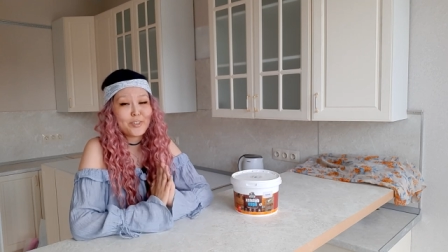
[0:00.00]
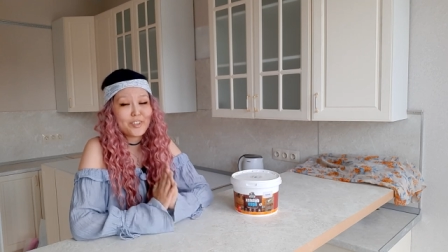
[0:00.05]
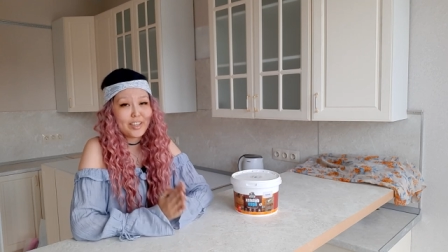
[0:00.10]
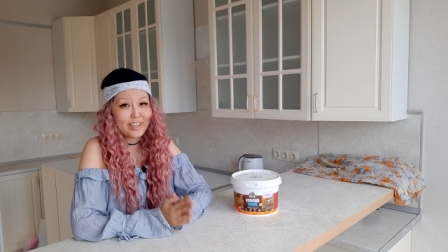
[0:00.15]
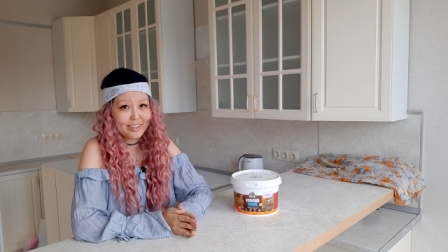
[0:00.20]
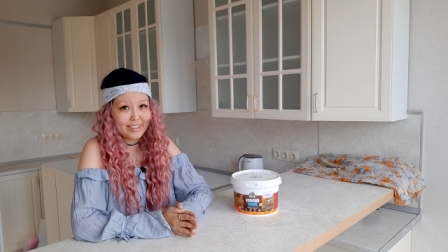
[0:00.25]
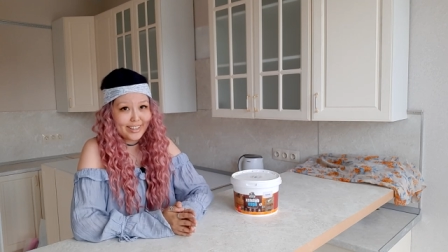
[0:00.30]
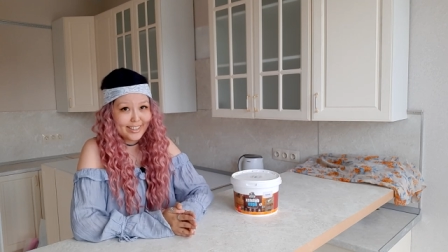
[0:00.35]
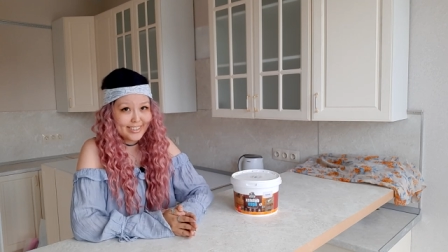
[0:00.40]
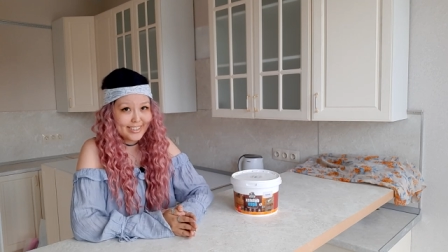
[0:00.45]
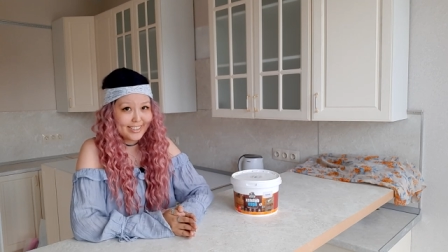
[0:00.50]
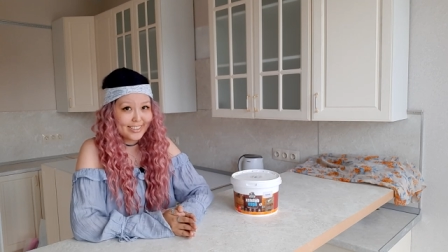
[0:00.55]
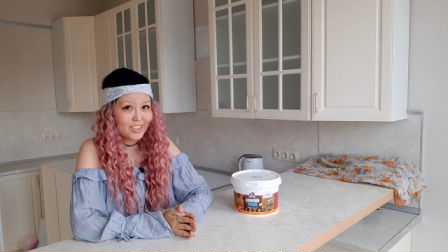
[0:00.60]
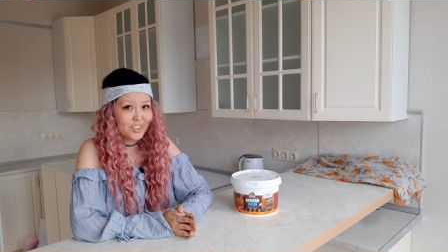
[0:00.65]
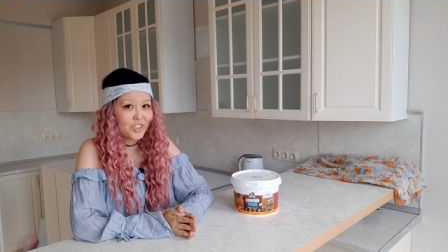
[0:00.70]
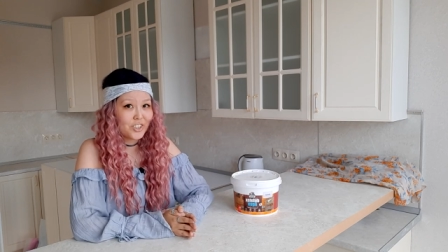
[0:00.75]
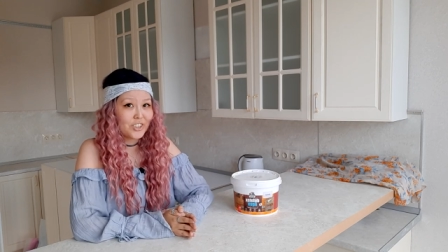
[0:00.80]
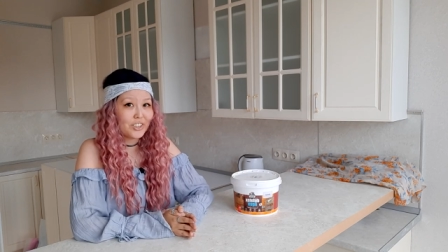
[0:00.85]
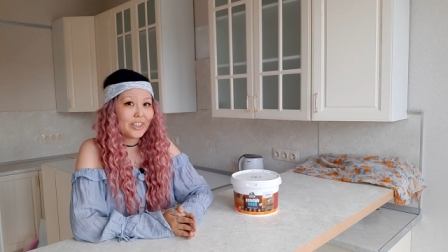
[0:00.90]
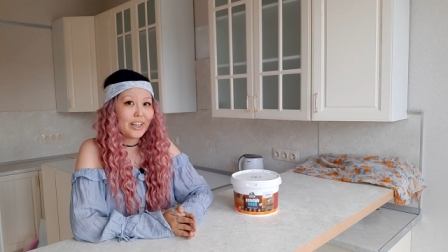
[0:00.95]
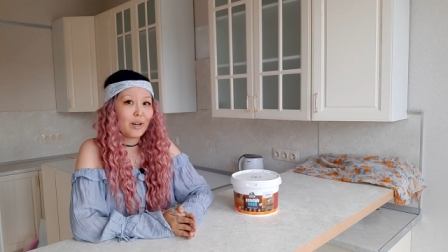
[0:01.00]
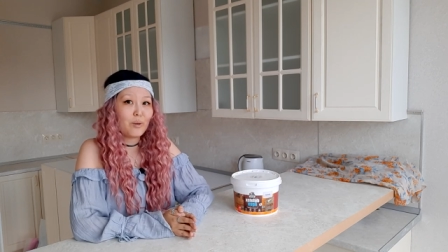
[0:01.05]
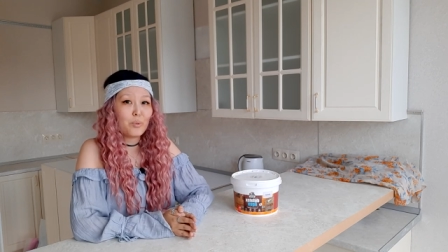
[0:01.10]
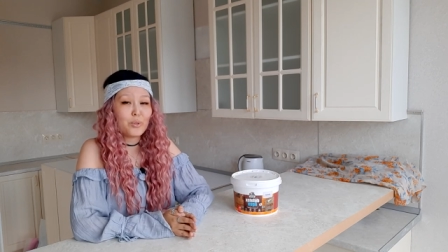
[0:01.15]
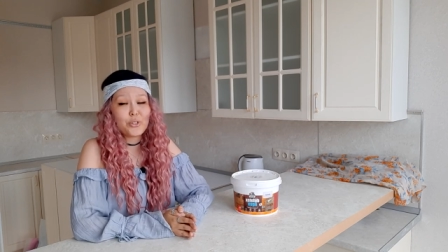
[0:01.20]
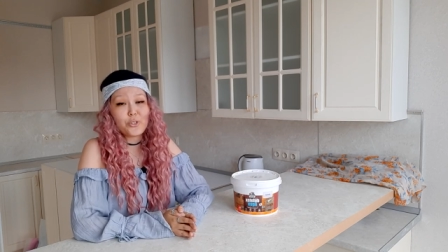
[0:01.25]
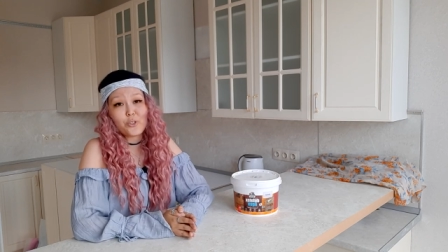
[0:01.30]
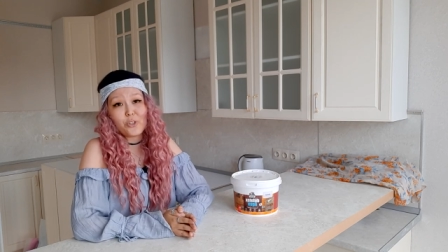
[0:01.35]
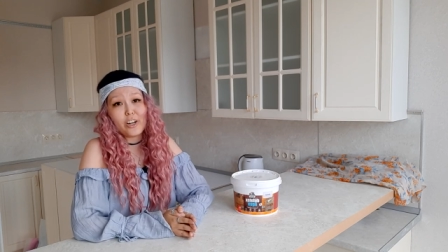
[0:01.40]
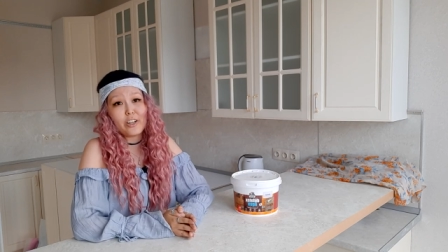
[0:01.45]
say that initially I
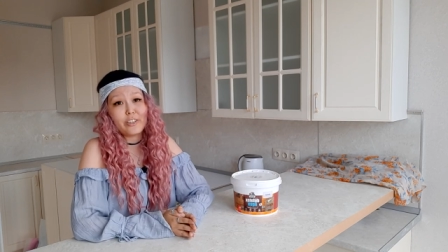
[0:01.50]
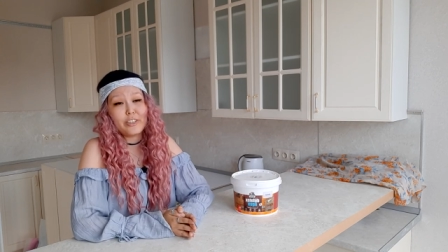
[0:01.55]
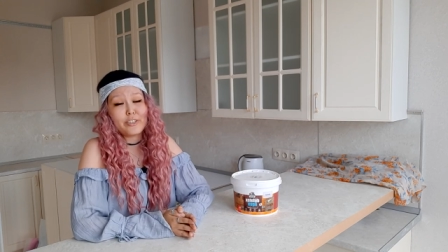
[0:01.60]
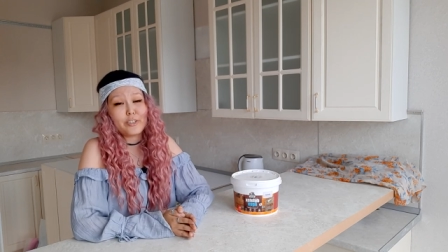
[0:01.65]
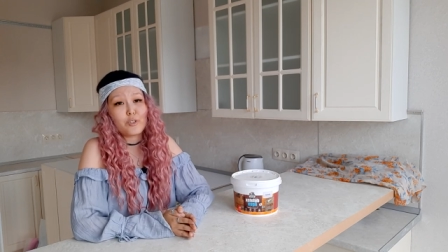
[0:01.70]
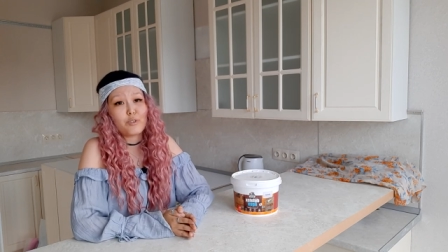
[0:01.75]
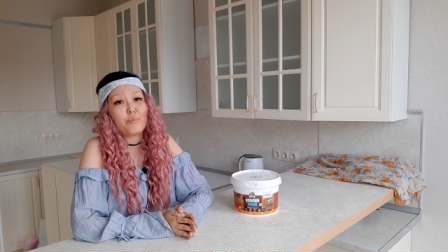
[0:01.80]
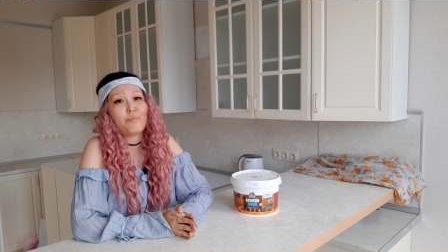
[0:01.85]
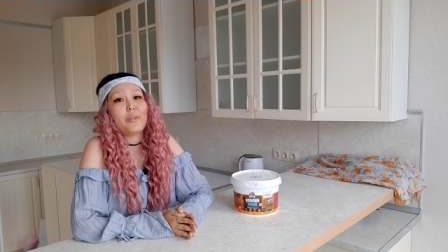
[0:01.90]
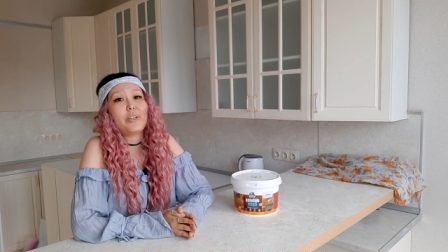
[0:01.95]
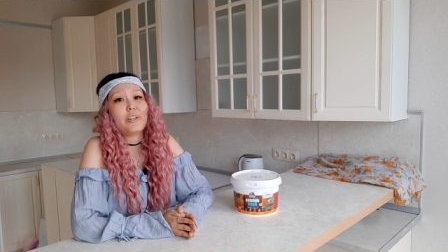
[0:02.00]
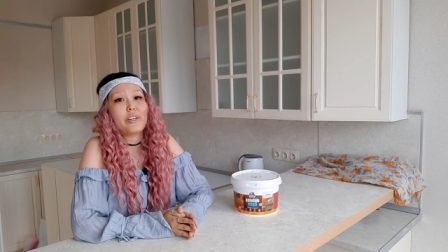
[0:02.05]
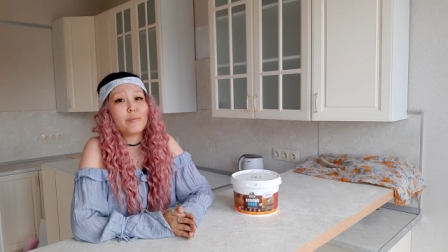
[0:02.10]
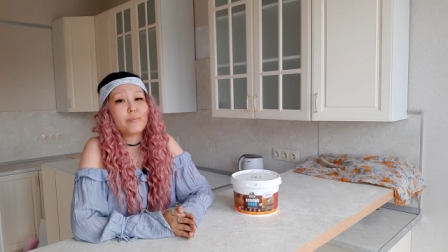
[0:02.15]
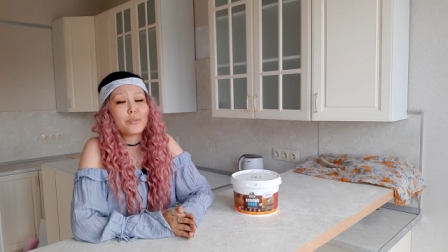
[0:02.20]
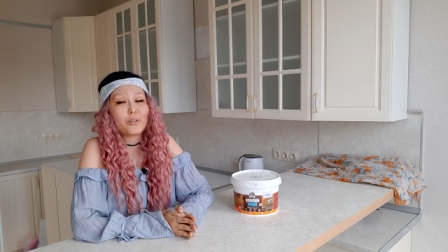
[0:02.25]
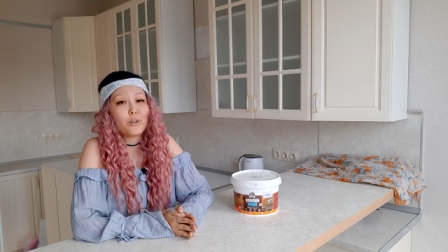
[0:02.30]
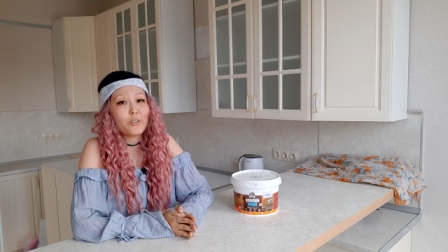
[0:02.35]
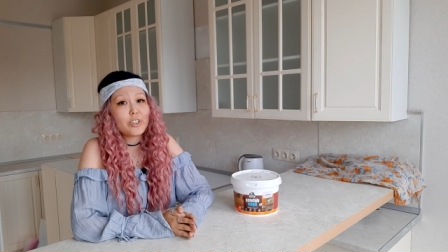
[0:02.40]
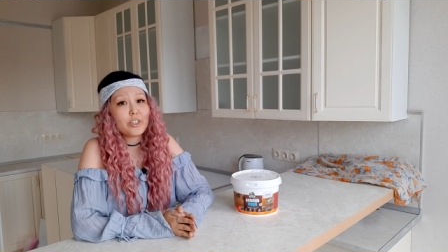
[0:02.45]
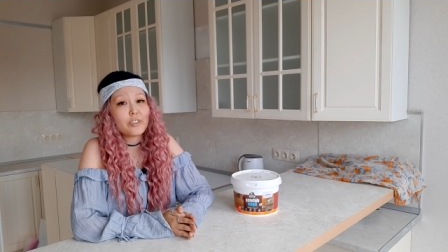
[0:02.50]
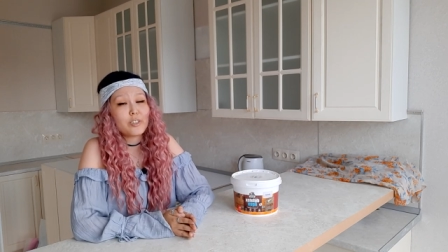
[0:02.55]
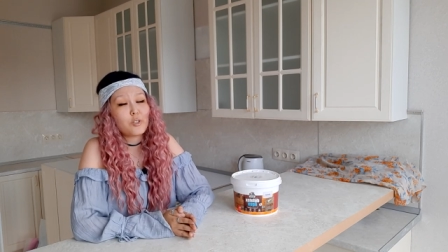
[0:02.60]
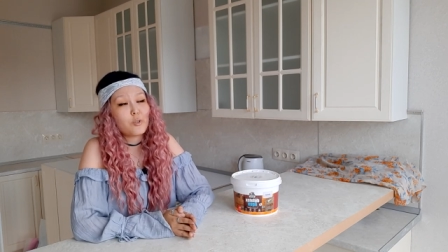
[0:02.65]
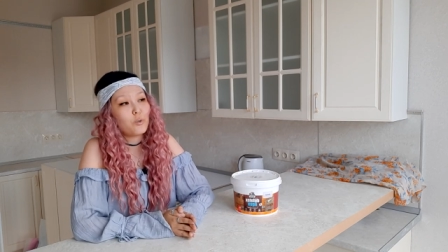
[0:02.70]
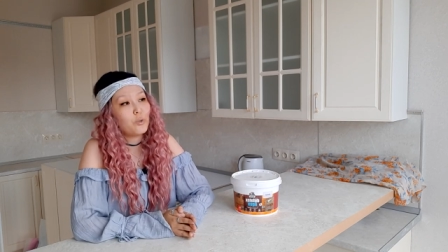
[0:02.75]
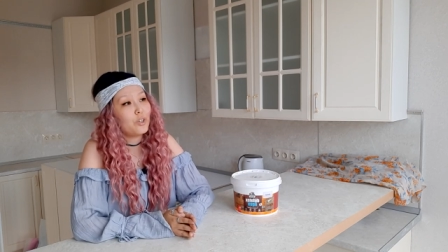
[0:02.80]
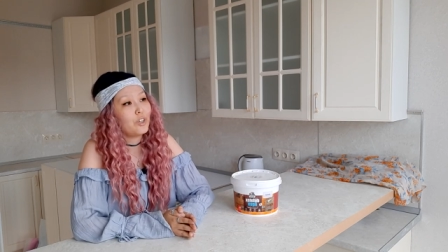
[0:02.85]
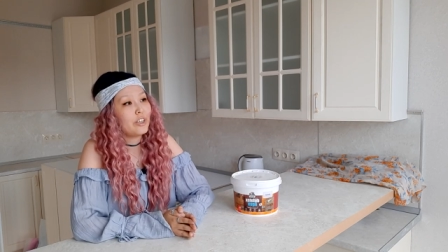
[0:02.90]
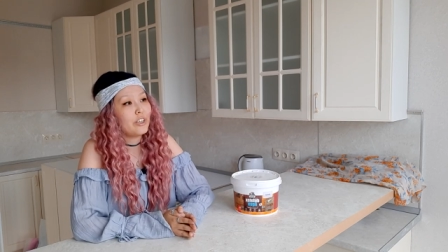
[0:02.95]
was struggling to pick a
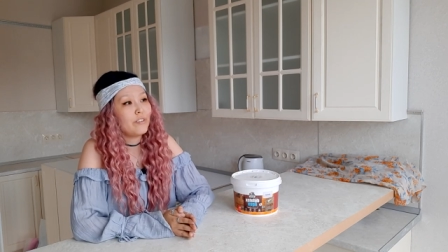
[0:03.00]
product or